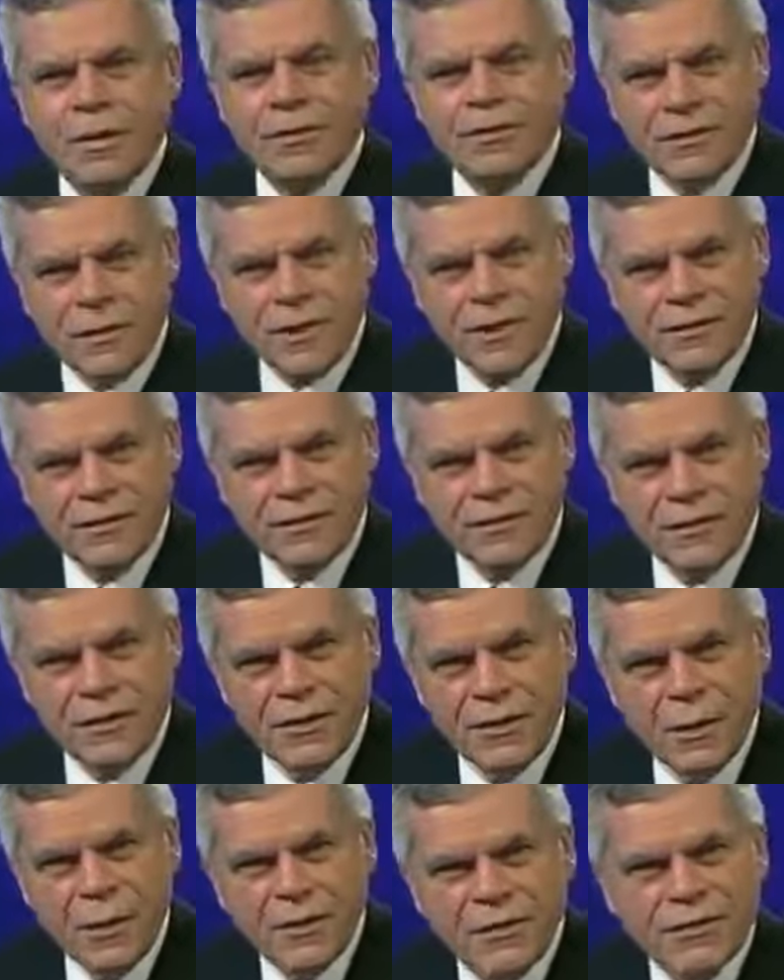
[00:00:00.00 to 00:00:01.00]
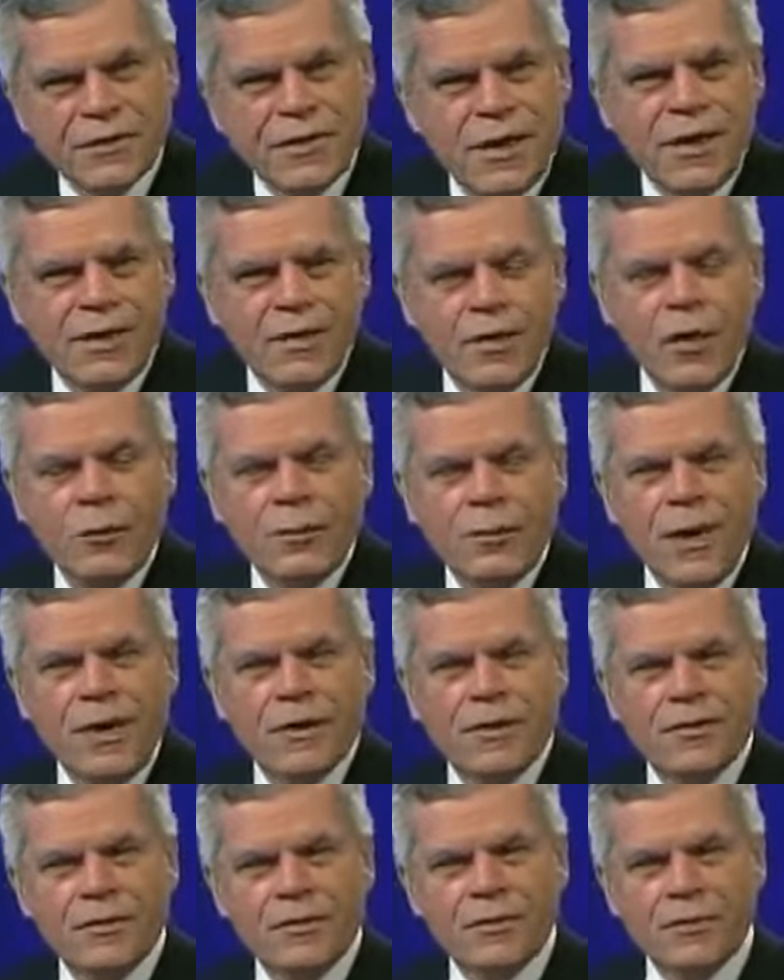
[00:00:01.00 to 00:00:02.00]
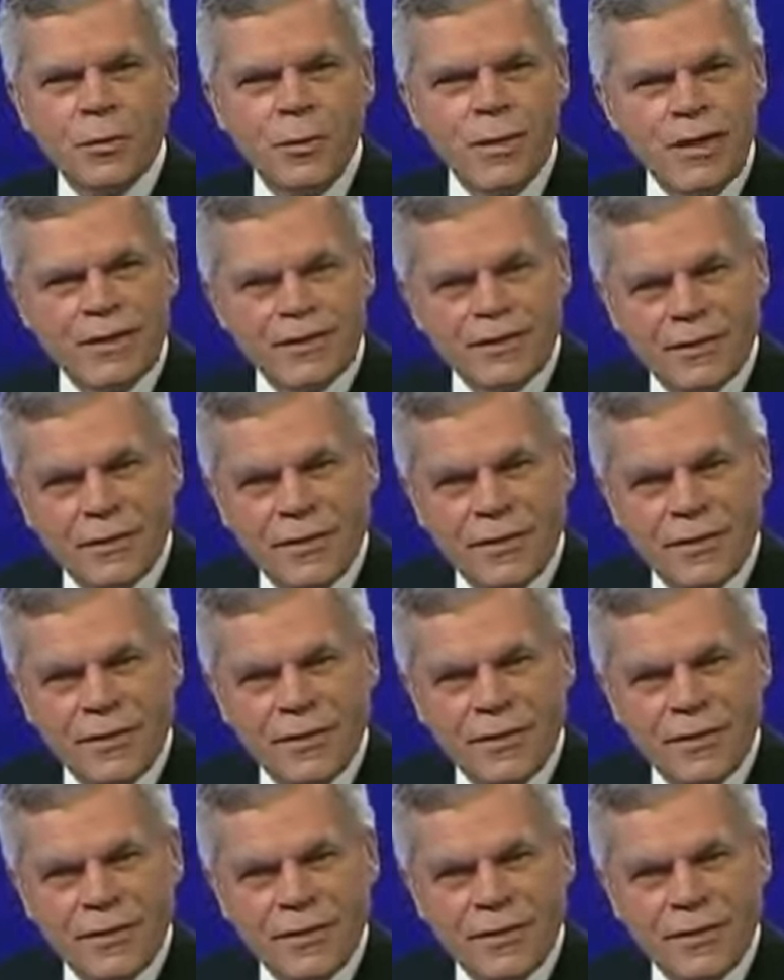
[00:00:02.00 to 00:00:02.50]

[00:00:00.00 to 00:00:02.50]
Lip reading: Well, it's great to see you once again. I hope you had a good week.